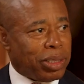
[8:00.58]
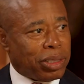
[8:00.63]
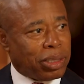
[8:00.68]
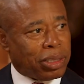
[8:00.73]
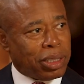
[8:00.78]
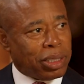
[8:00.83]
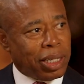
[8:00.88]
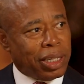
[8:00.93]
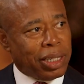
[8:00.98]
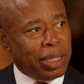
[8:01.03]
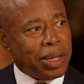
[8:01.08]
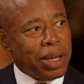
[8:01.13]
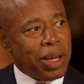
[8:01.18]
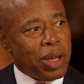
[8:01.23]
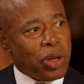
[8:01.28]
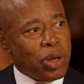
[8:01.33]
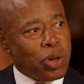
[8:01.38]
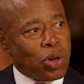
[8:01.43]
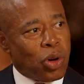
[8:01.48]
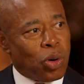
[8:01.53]
the city.
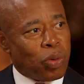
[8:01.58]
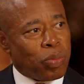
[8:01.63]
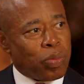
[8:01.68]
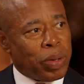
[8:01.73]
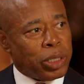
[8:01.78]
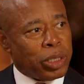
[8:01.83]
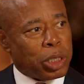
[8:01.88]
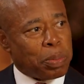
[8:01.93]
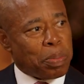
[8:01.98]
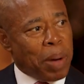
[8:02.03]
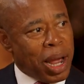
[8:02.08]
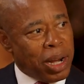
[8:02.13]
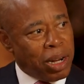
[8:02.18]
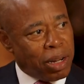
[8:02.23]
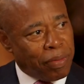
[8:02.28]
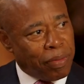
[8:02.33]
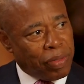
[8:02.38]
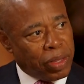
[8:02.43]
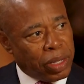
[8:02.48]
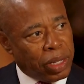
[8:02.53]
You know, in spite
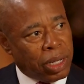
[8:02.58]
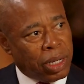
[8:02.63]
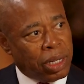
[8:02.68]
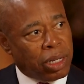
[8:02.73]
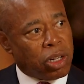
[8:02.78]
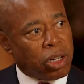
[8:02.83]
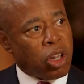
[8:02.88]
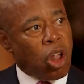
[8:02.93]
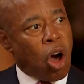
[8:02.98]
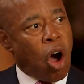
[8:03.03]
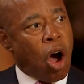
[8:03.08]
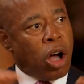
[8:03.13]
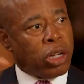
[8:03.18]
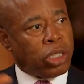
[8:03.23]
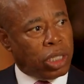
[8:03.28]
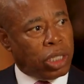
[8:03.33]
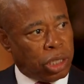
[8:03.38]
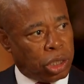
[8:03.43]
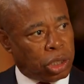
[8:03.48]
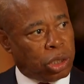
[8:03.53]
of the
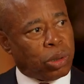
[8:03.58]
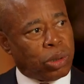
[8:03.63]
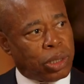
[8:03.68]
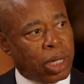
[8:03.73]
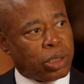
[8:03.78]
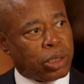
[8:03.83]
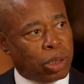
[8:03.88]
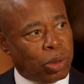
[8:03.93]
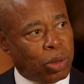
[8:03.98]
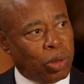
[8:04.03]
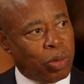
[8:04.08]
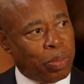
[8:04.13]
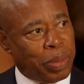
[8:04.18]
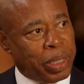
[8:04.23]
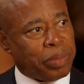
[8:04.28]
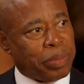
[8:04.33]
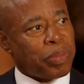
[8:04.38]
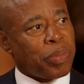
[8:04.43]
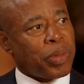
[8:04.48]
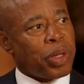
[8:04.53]
large issue that's
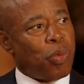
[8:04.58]
looming,